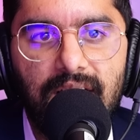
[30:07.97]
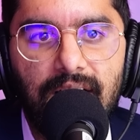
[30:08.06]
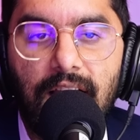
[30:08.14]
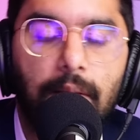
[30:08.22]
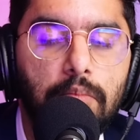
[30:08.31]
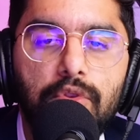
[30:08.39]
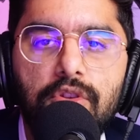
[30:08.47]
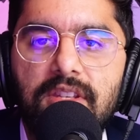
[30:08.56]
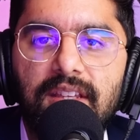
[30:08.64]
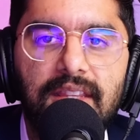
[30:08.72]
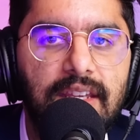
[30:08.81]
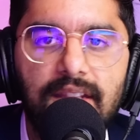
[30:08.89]
like
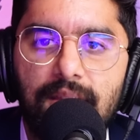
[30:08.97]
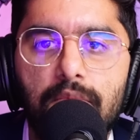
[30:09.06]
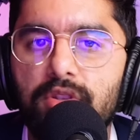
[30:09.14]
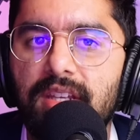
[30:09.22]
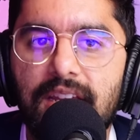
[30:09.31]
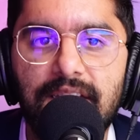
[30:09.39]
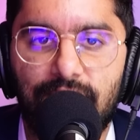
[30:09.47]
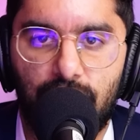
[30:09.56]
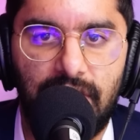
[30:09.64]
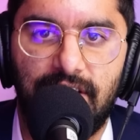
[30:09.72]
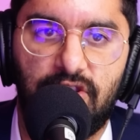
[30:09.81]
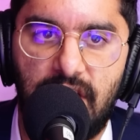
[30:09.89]
music. The music
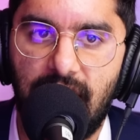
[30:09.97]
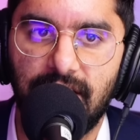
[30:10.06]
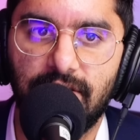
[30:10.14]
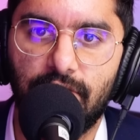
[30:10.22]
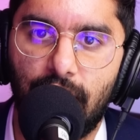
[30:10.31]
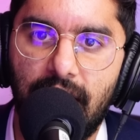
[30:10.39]
industry has changed, right?